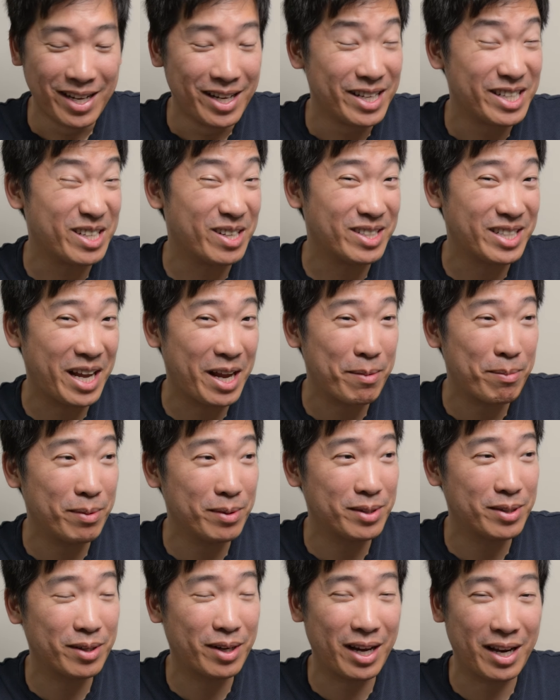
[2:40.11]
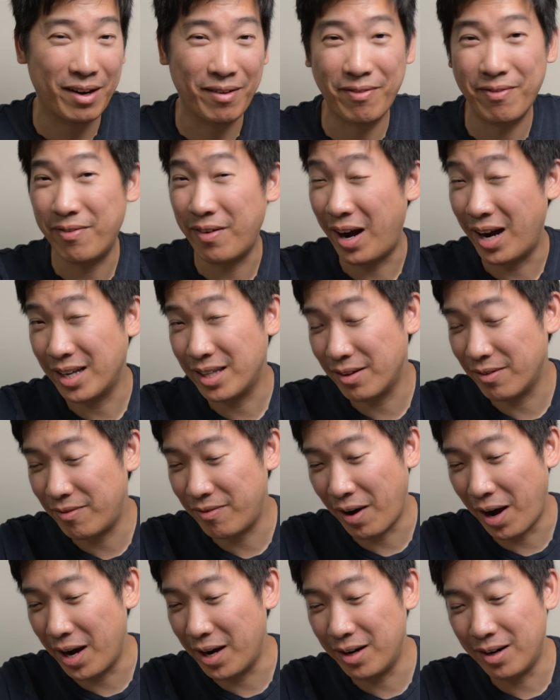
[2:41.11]
So I was able to kind of find the
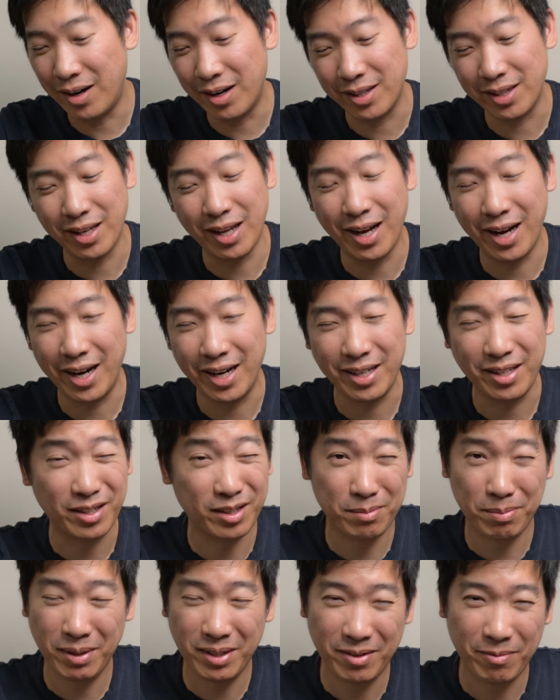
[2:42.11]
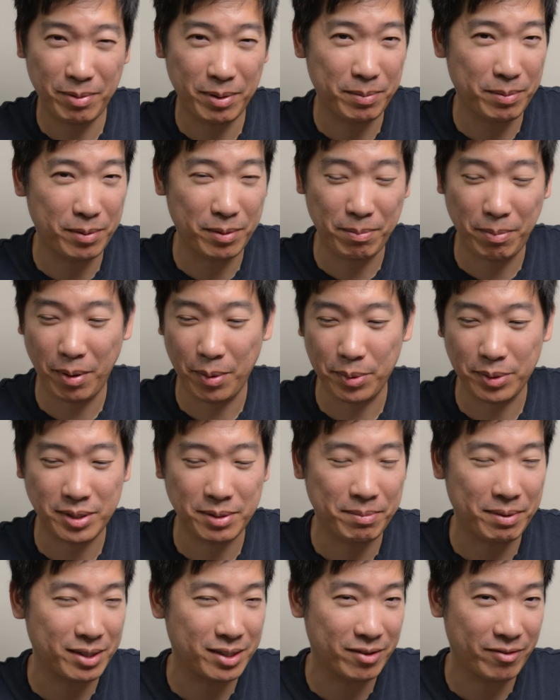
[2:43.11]
file online. There's a bunch of people who post
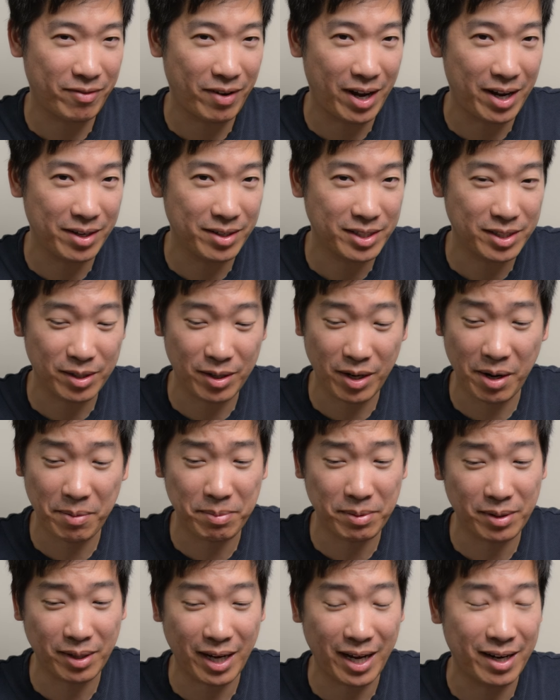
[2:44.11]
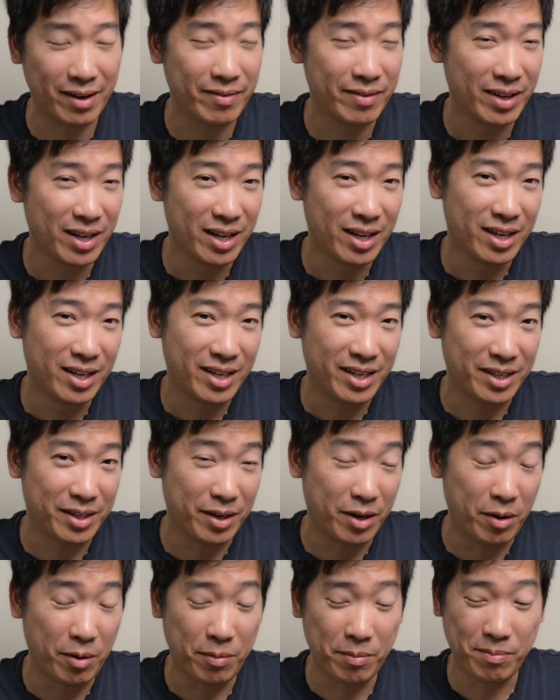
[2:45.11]
a bunch of files, so you're able to kind of, you
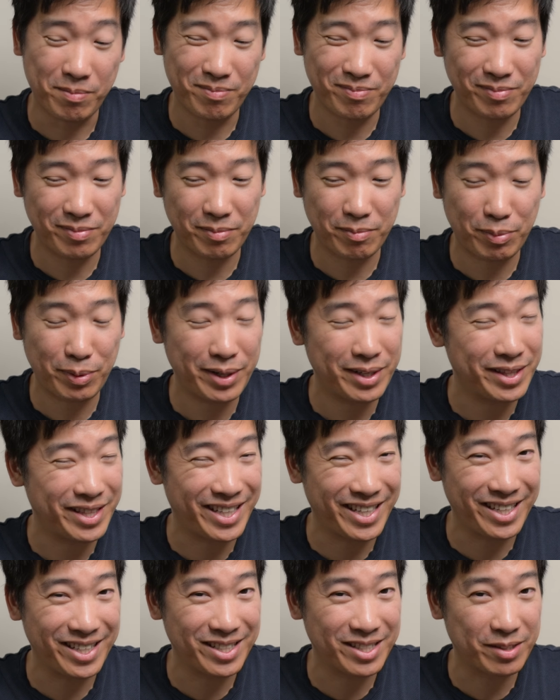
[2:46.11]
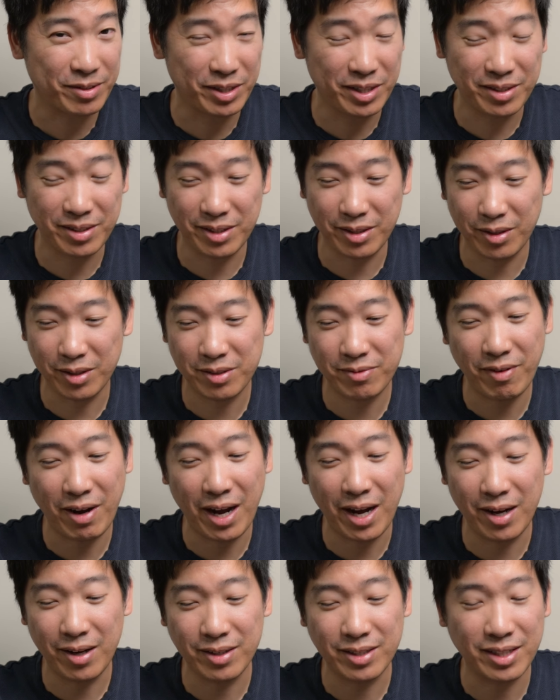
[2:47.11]
know, print these using those
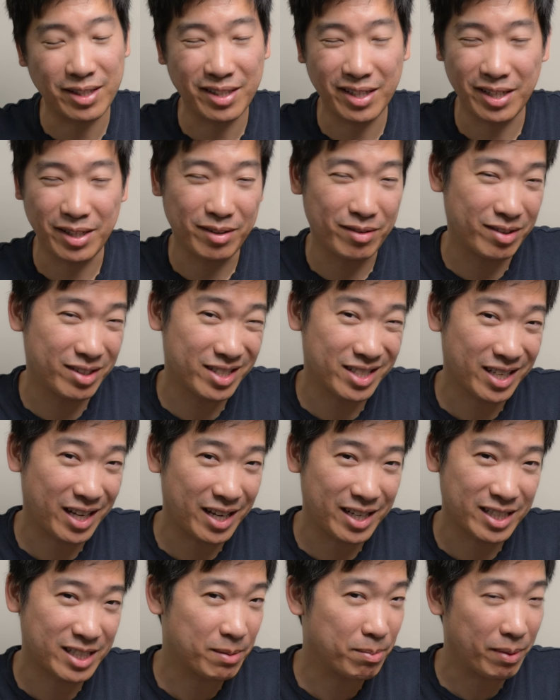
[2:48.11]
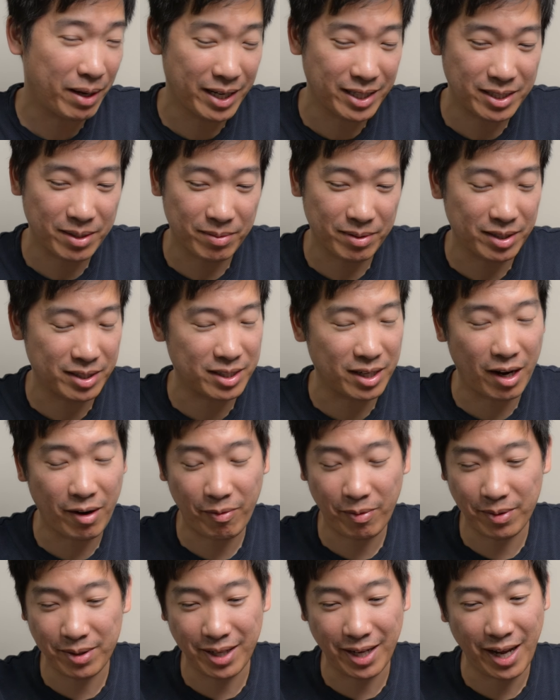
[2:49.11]
files, and then you just kind of splice it with the
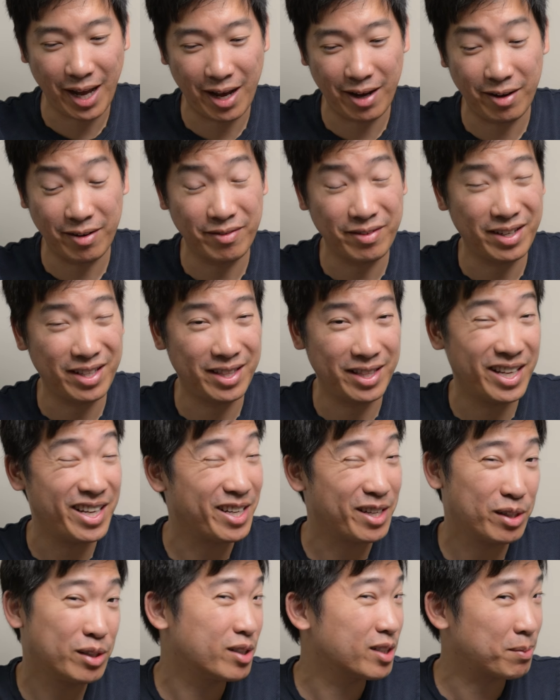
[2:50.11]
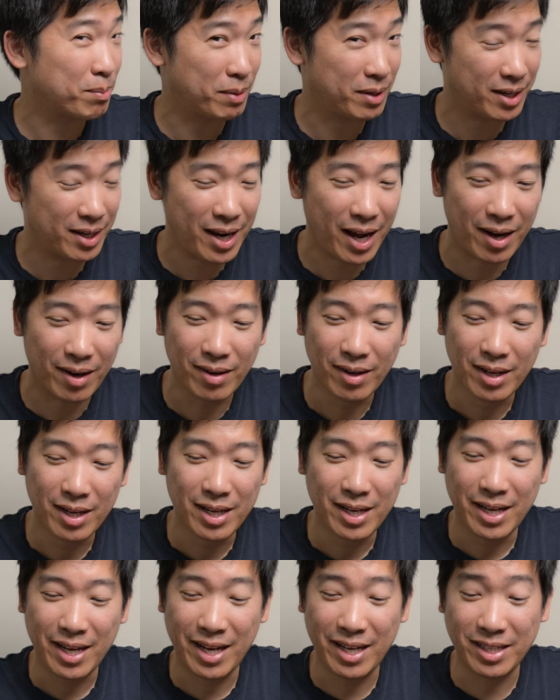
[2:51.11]
software they have, and then you just print it out.
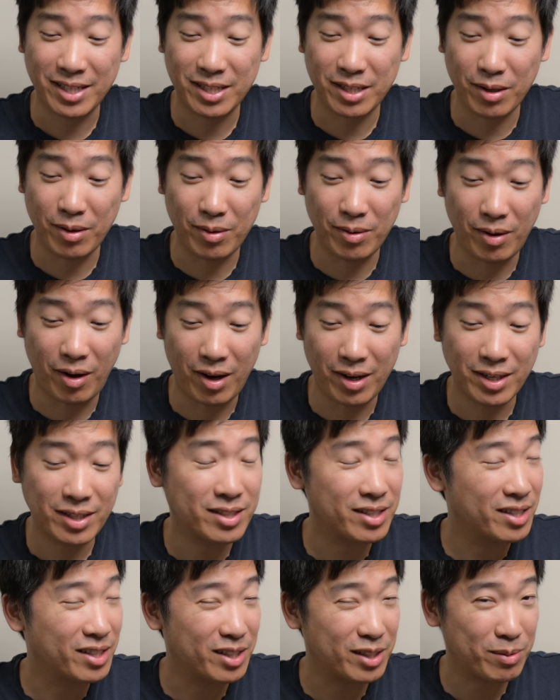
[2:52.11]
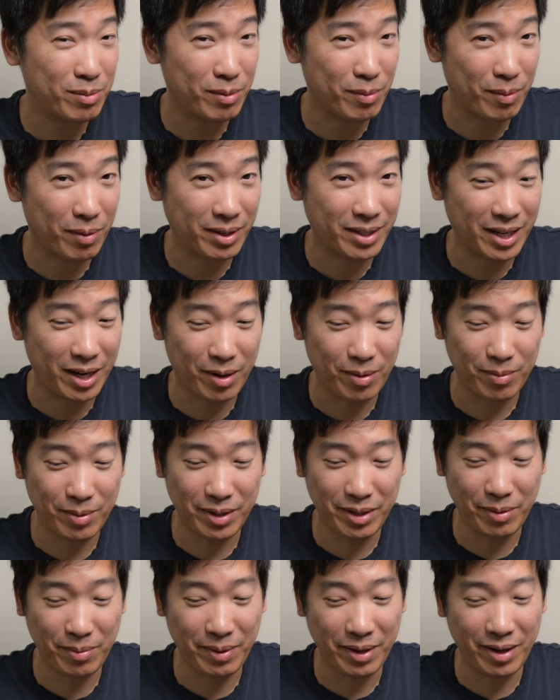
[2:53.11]
And so honestly, this one worked out
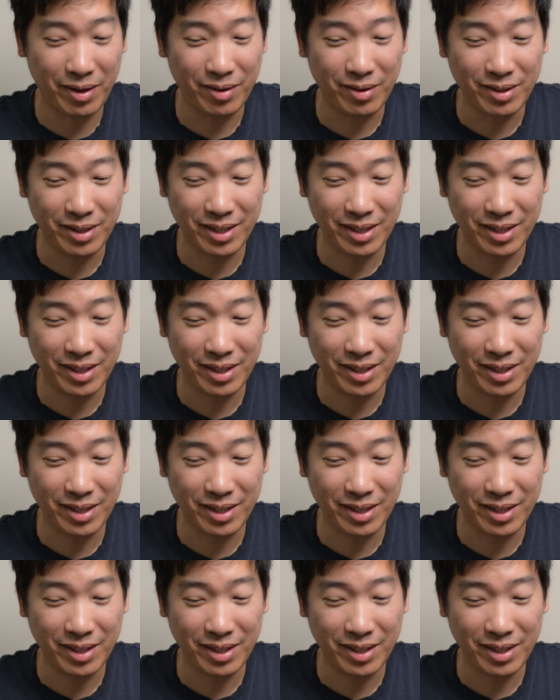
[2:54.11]
really well.